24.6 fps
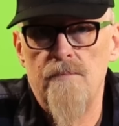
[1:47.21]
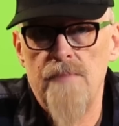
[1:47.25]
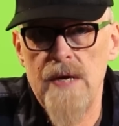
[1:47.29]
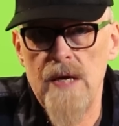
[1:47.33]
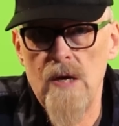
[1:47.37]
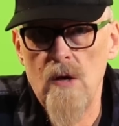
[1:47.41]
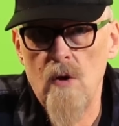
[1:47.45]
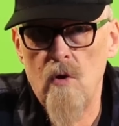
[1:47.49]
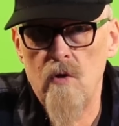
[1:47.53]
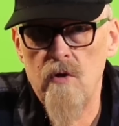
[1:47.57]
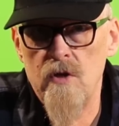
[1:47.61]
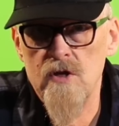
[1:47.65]

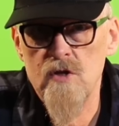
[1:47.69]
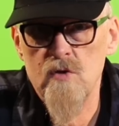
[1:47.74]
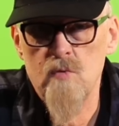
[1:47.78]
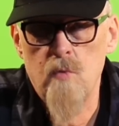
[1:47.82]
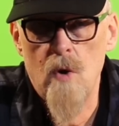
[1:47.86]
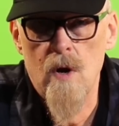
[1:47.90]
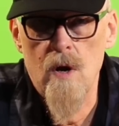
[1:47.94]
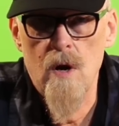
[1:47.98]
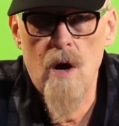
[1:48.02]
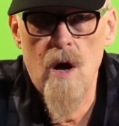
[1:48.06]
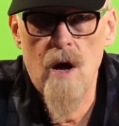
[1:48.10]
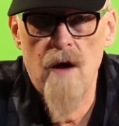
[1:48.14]
peel this
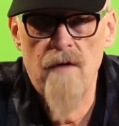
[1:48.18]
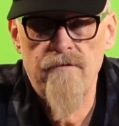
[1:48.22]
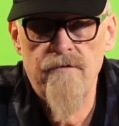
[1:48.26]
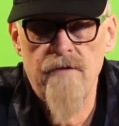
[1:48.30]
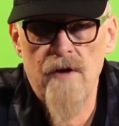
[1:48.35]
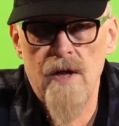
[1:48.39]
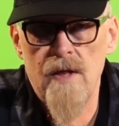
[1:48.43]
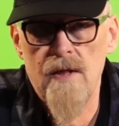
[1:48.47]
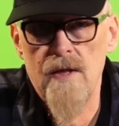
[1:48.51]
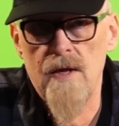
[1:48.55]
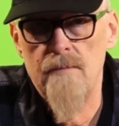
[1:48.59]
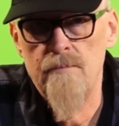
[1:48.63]
one
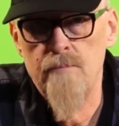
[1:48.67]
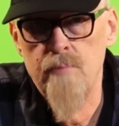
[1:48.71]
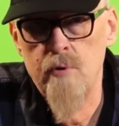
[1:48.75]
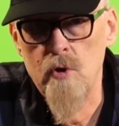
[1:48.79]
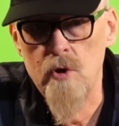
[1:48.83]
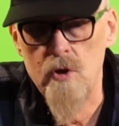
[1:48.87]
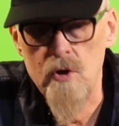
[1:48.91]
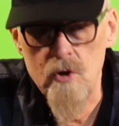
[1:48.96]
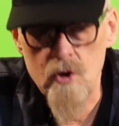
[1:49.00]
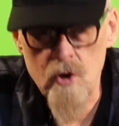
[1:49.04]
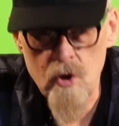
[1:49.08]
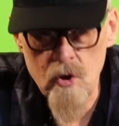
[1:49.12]
off, and then
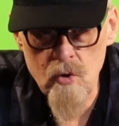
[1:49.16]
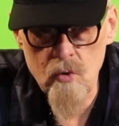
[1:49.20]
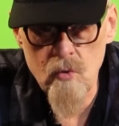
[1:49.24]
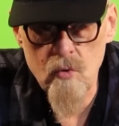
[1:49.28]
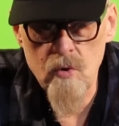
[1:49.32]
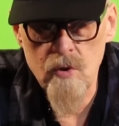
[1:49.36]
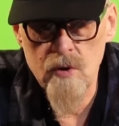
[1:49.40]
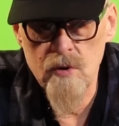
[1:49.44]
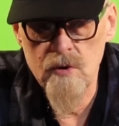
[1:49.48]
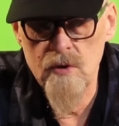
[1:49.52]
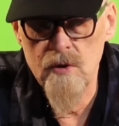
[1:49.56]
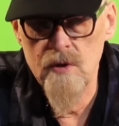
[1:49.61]
put
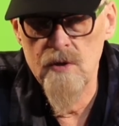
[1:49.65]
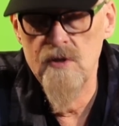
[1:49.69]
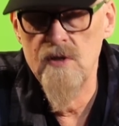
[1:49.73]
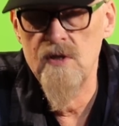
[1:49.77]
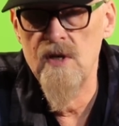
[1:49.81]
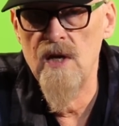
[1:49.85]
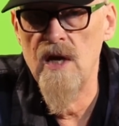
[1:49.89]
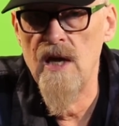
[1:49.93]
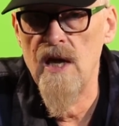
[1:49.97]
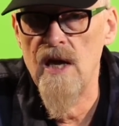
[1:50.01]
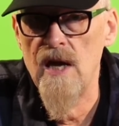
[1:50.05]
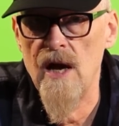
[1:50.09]
new
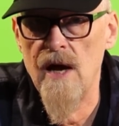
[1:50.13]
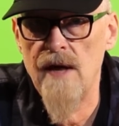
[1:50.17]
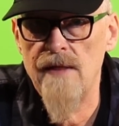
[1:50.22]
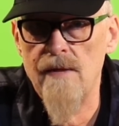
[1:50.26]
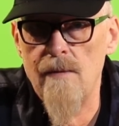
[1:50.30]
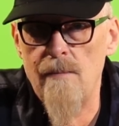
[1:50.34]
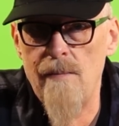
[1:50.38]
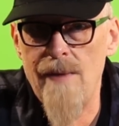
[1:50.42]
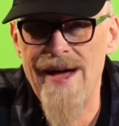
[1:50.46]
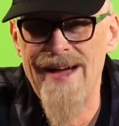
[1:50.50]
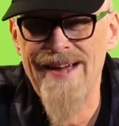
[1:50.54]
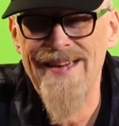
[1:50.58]
sticky
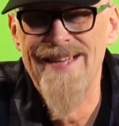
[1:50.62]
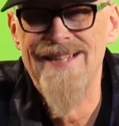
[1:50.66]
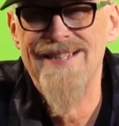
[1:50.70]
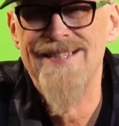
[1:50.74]
on the back.